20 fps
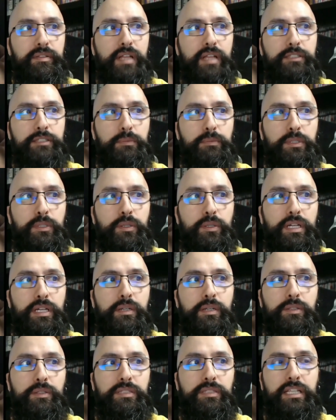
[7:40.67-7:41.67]
and so Midoriya
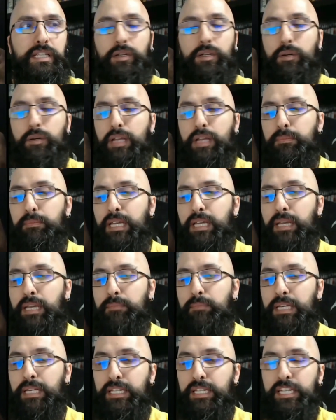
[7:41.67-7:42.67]
knows that
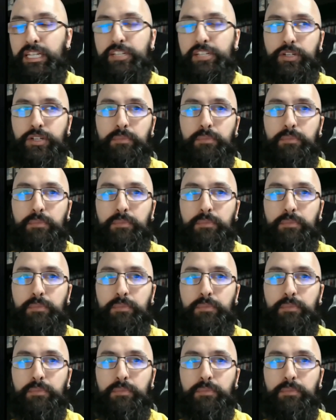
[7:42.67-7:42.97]
him being a teacher,